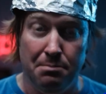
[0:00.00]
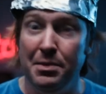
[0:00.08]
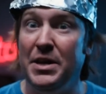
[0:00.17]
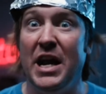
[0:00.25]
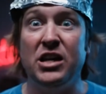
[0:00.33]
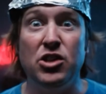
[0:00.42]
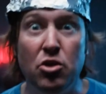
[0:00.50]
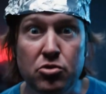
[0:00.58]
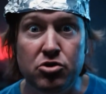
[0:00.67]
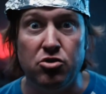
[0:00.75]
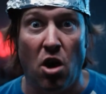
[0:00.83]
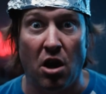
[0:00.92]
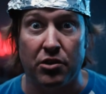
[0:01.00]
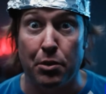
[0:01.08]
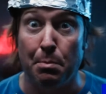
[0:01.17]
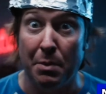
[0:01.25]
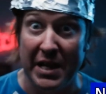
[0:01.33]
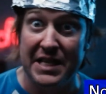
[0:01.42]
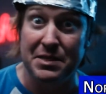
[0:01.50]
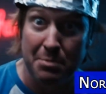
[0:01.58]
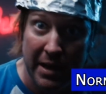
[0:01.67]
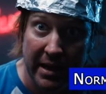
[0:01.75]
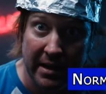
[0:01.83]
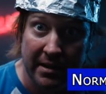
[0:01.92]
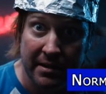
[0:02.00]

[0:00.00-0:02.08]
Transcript: but not too strong to replace me.